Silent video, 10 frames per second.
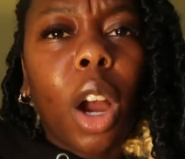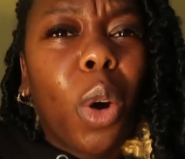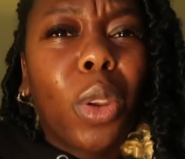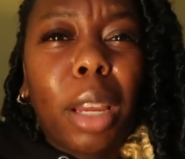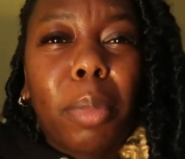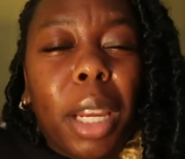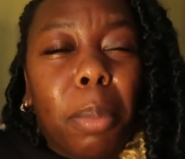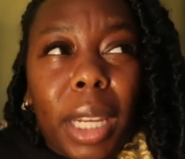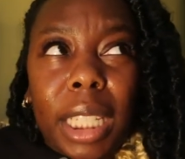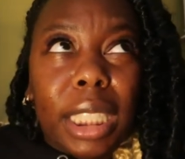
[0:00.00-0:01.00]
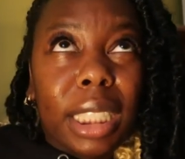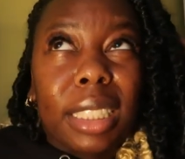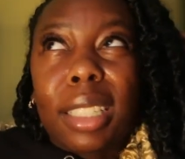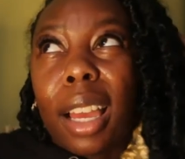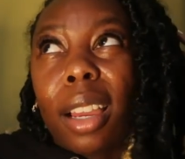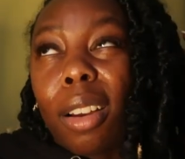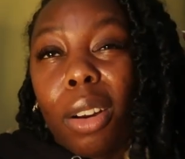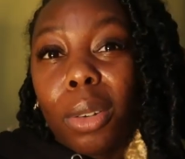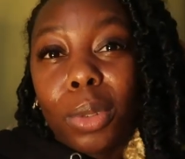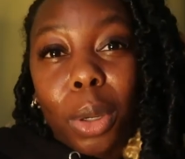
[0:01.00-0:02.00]
oh, like, make a bucket list, like,
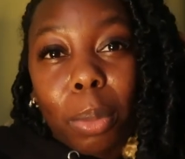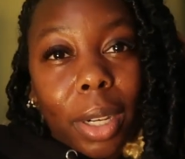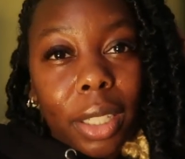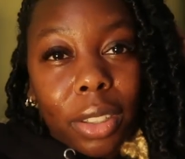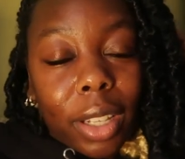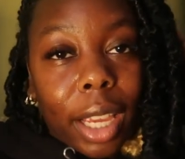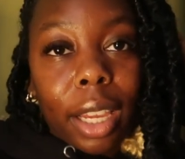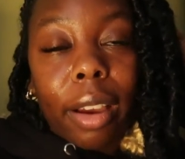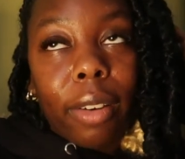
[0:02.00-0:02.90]
oh, no brainer, like,